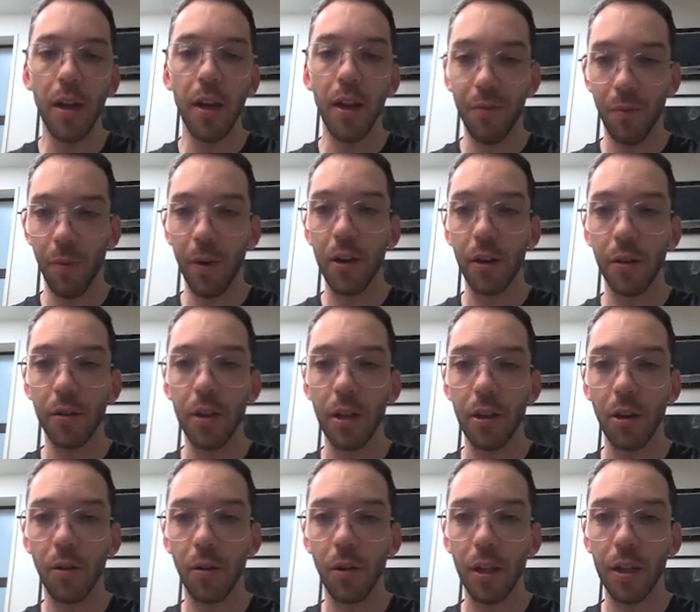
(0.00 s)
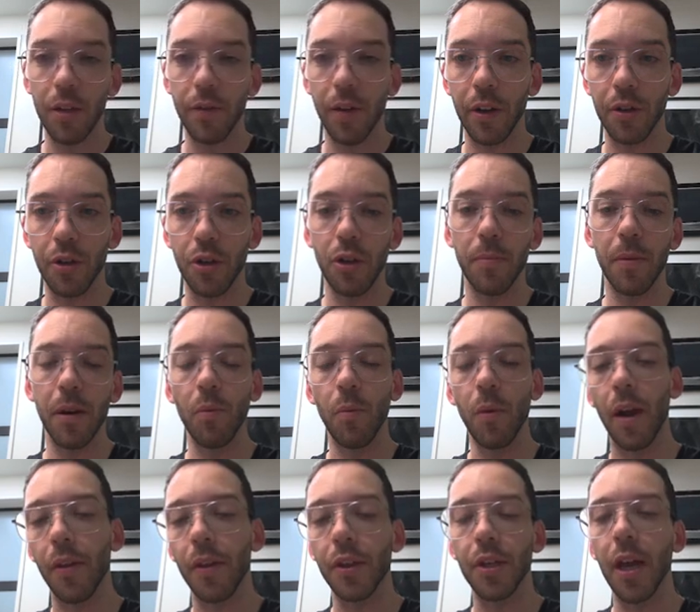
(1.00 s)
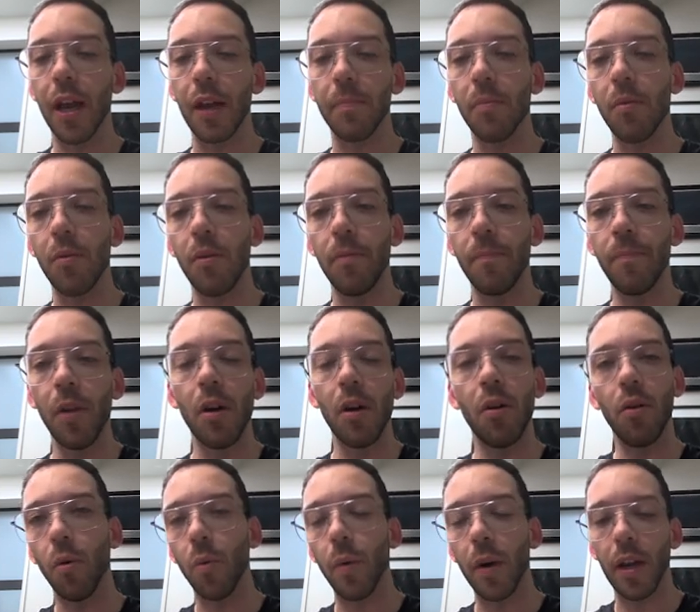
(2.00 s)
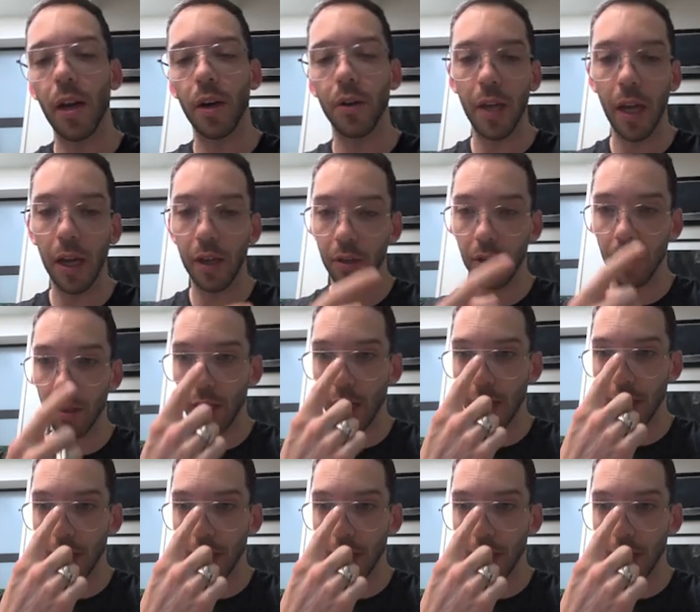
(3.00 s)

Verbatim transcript: If we don't see the whole edge of our tumor, we either take more or we get our techs to